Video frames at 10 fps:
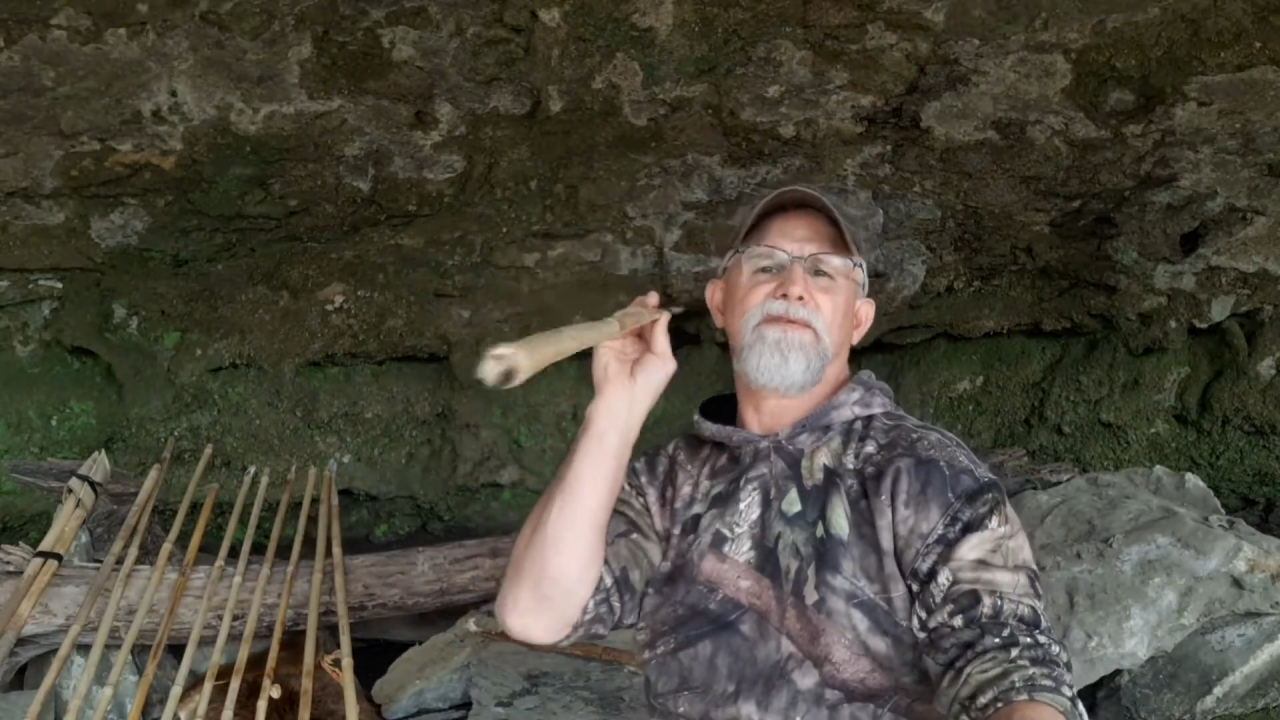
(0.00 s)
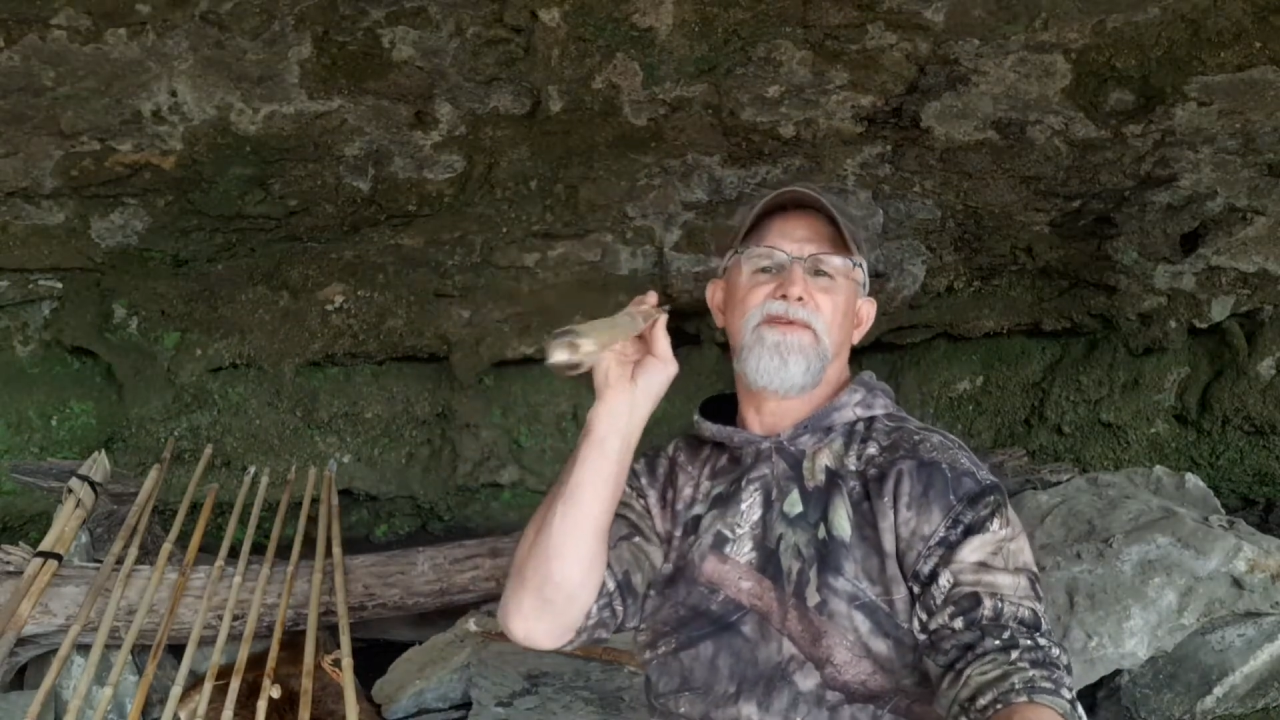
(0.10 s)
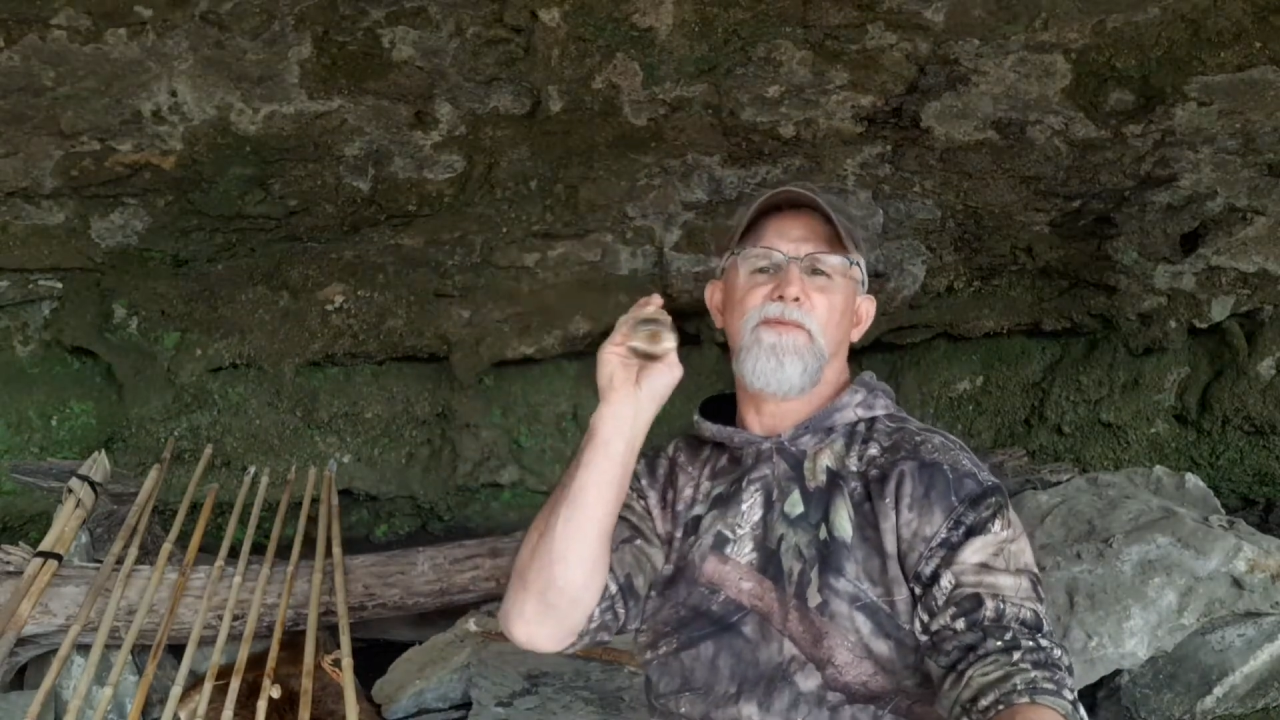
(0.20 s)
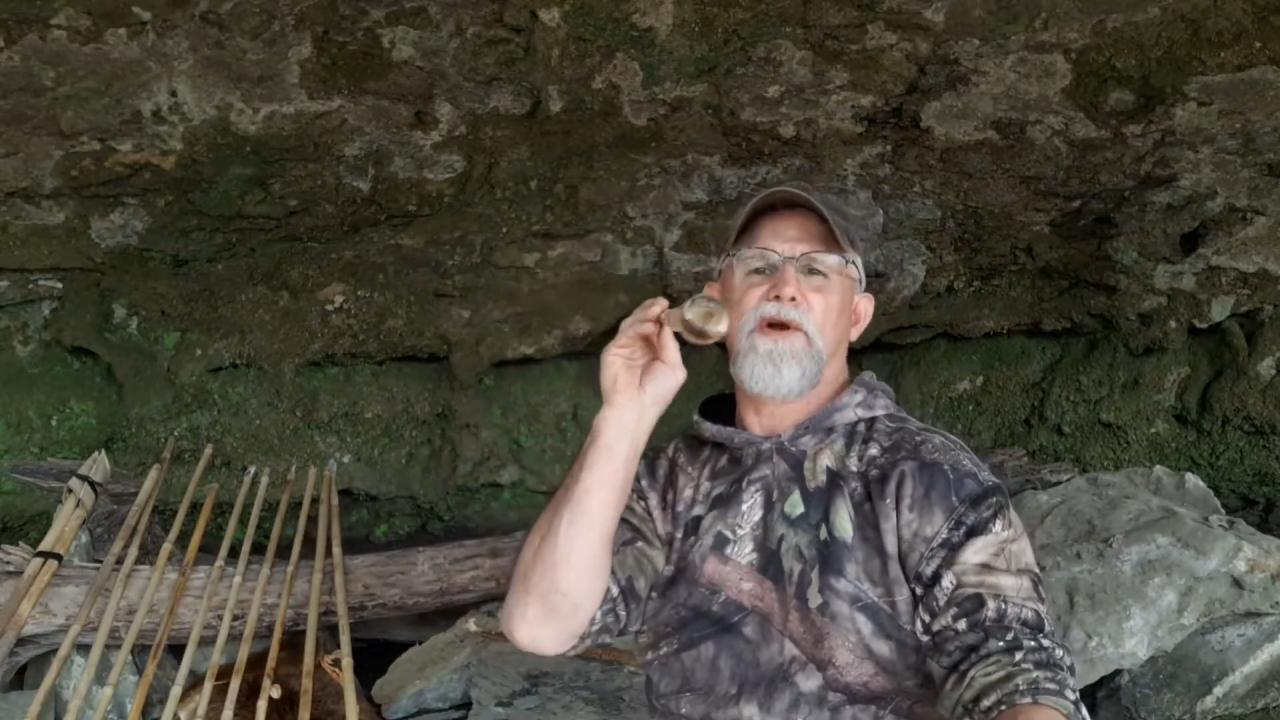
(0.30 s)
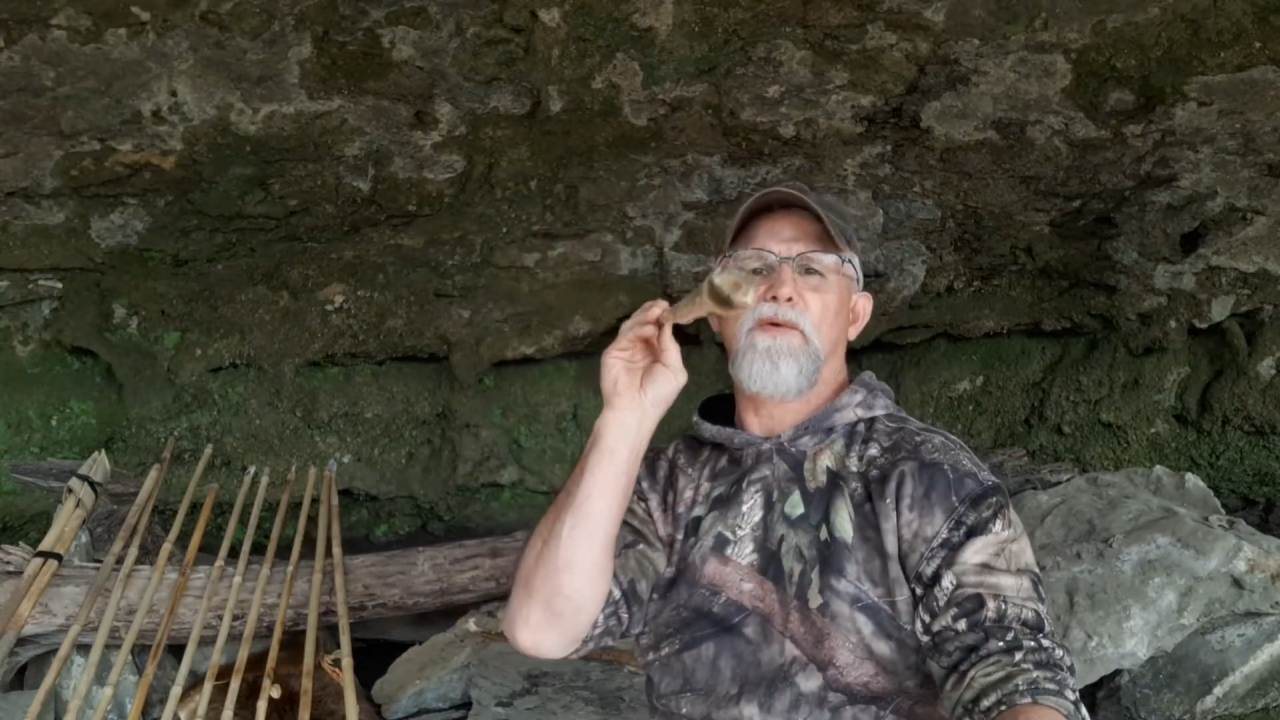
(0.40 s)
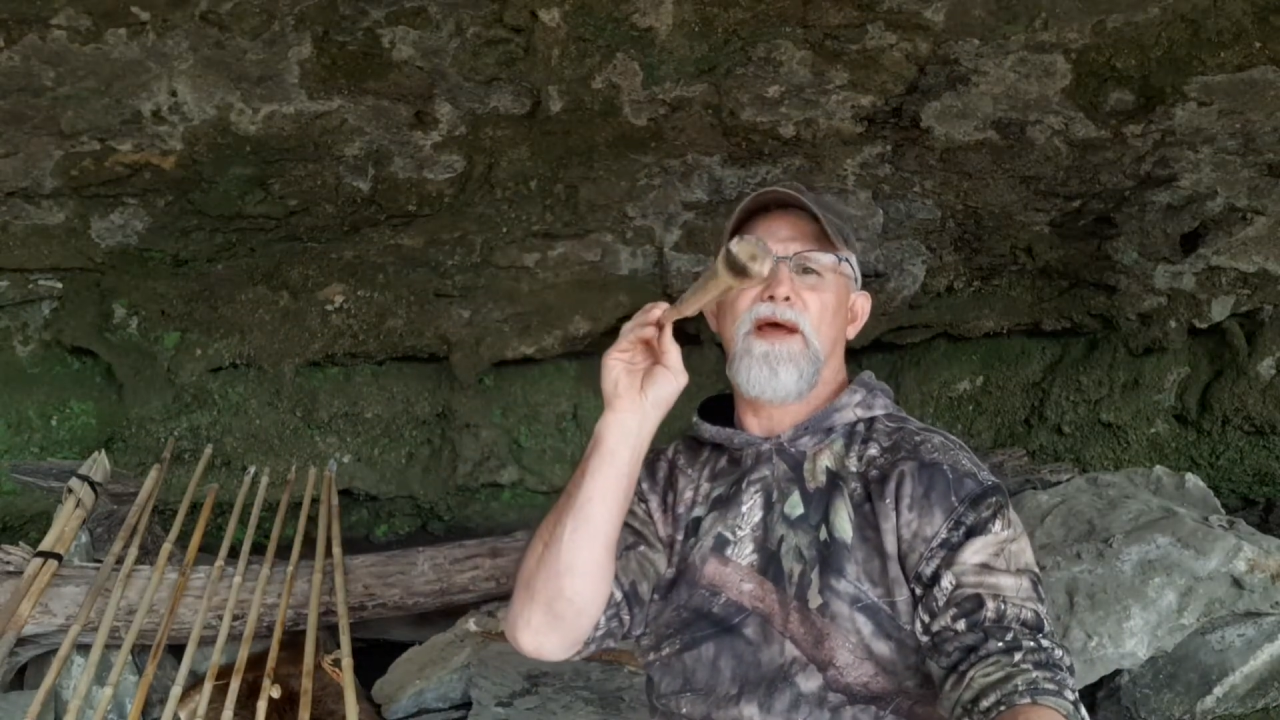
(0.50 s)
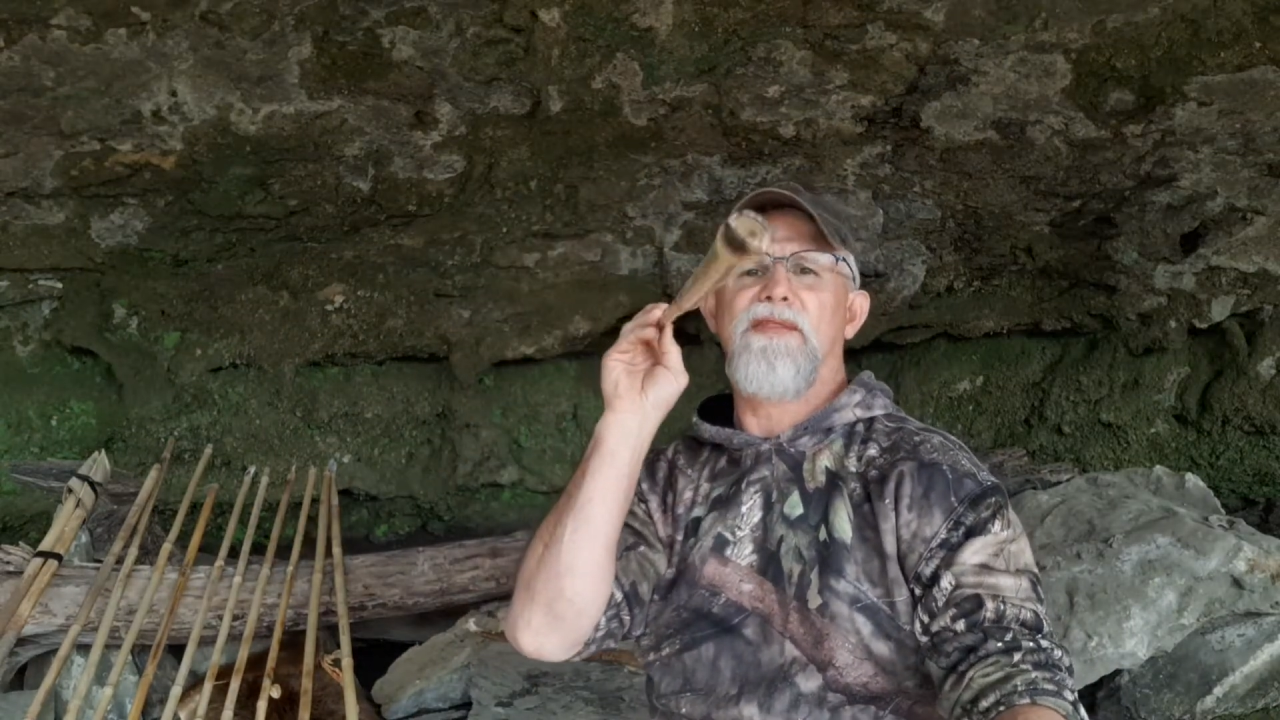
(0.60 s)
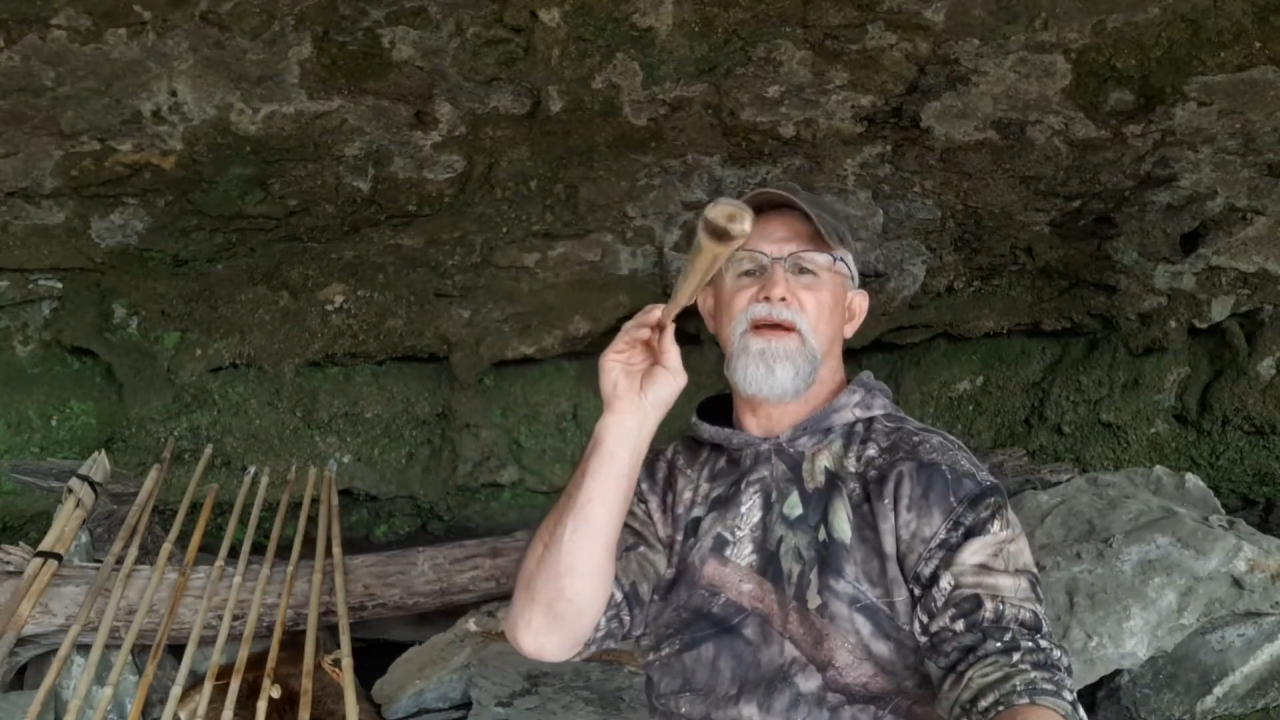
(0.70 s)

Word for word: somewhere around